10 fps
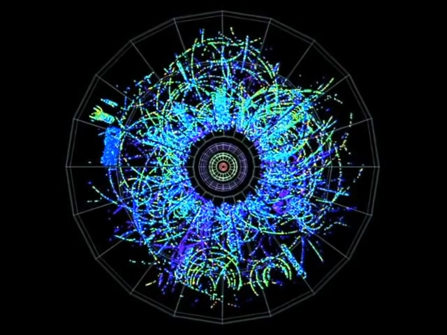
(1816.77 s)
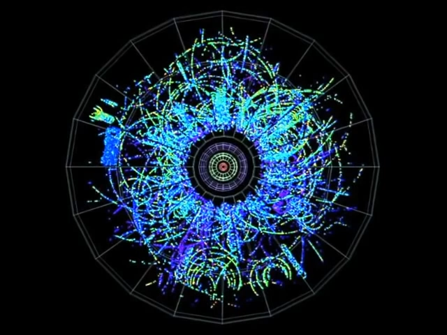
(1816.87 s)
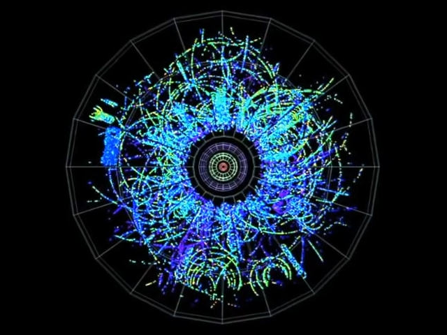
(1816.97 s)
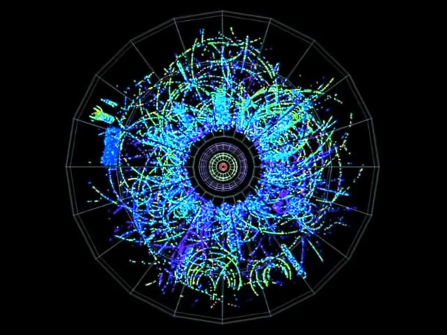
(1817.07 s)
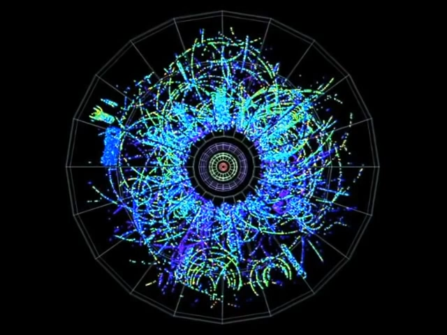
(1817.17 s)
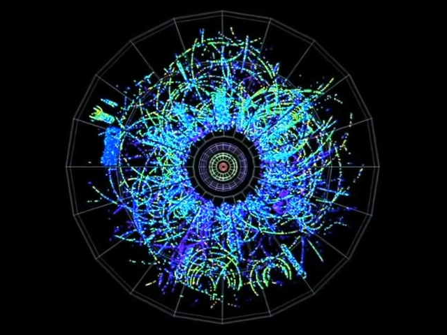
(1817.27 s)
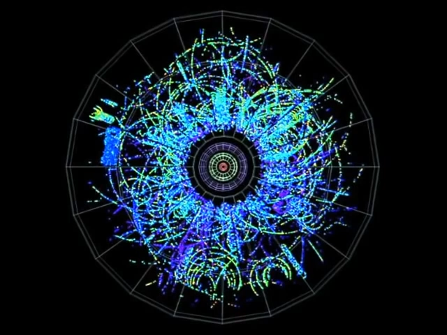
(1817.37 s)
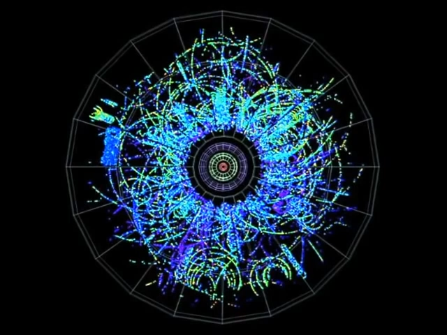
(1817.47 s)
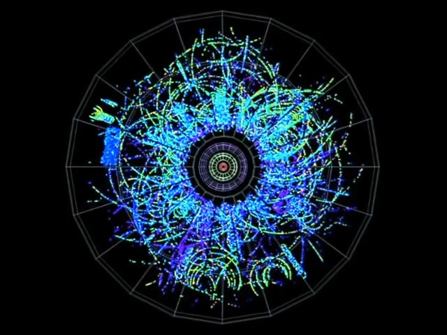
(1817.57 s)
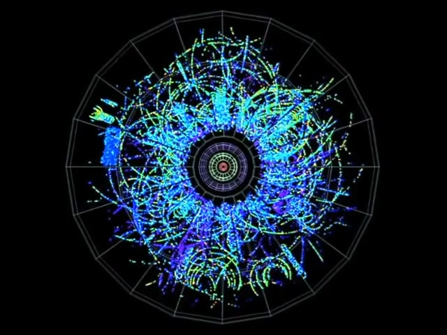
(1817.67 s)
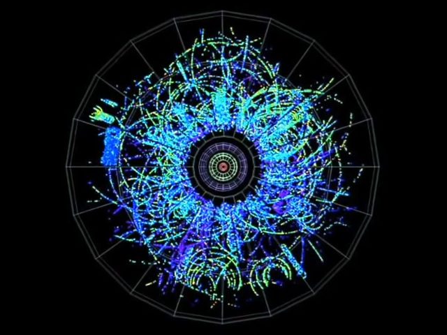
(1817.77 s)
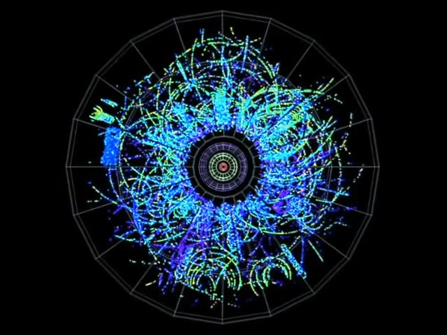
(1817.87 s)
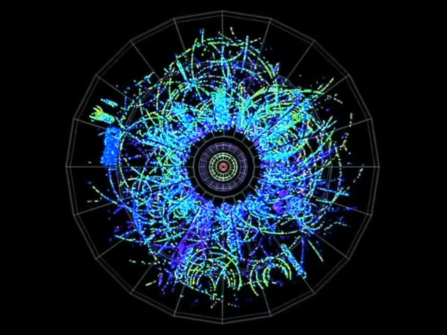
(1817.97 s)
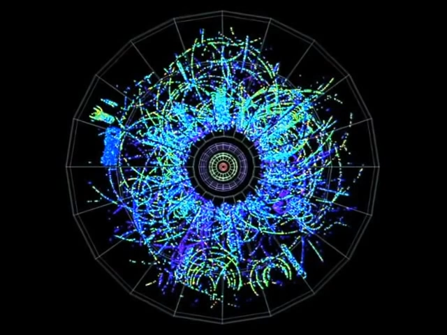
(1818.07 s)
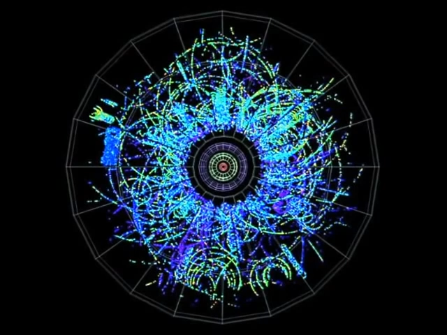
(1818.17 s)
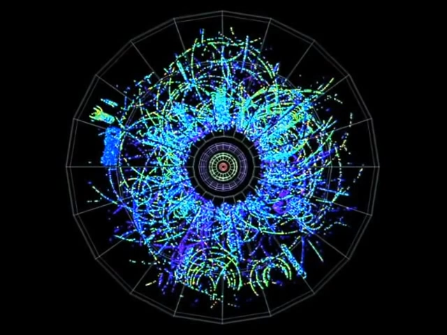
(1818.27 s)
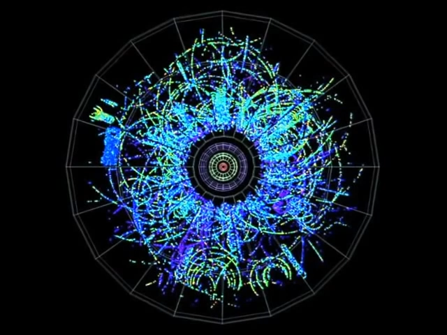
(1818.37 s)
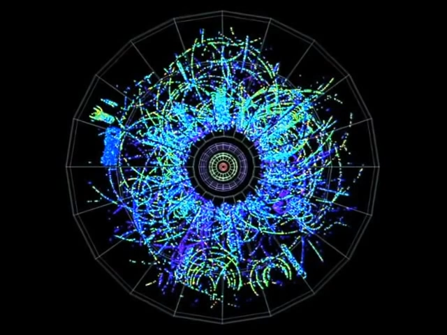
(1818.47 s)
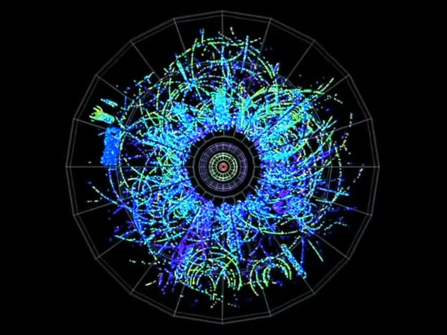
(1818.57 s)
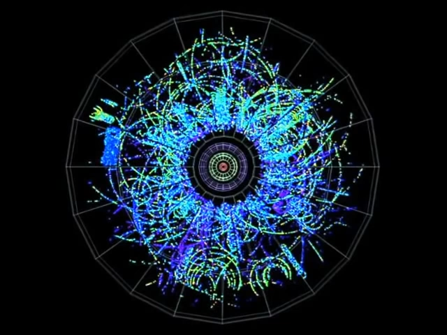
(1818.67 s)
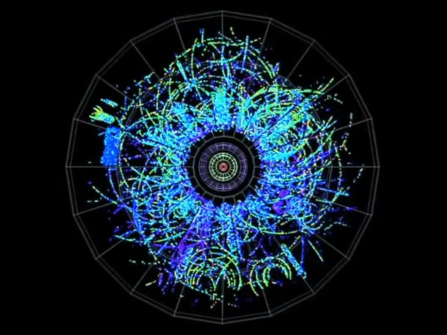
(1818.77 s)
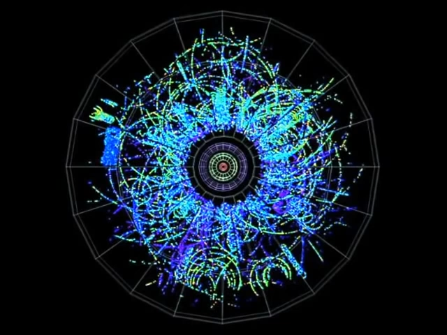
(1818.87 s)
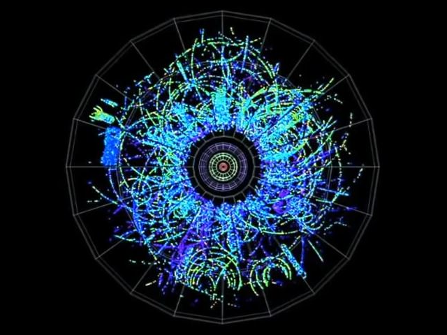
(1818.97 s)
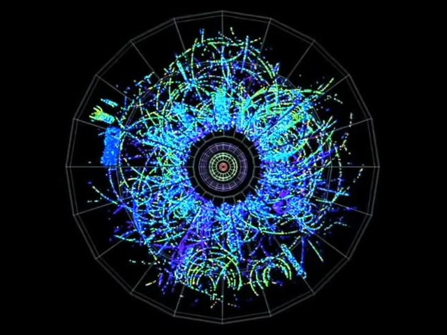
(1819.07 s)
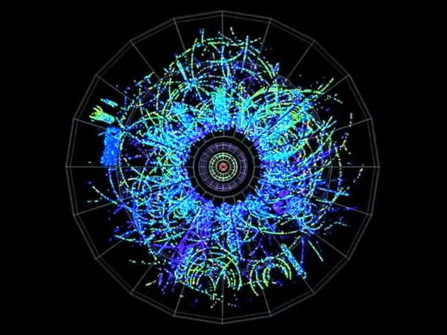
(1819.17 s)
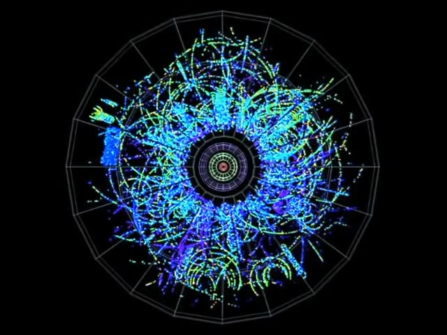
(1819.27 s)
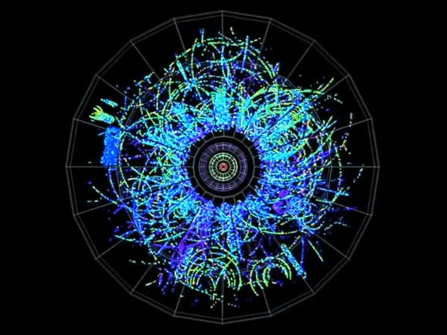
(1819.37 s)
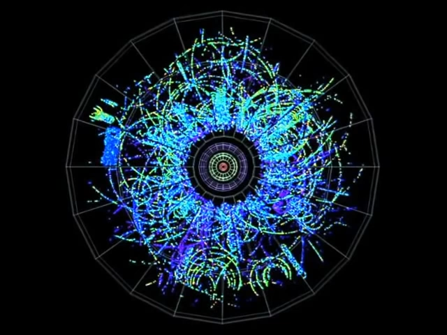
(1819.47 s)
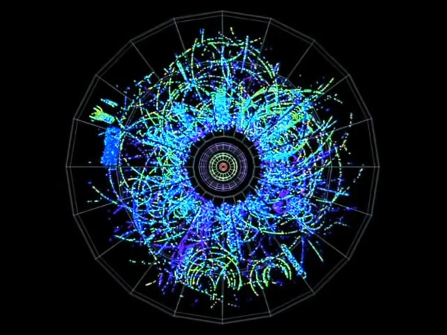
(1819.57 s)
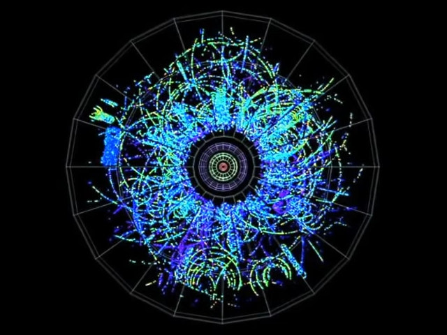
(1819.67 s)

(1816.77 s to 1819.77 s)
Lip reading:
Nobody's mouth can be seen.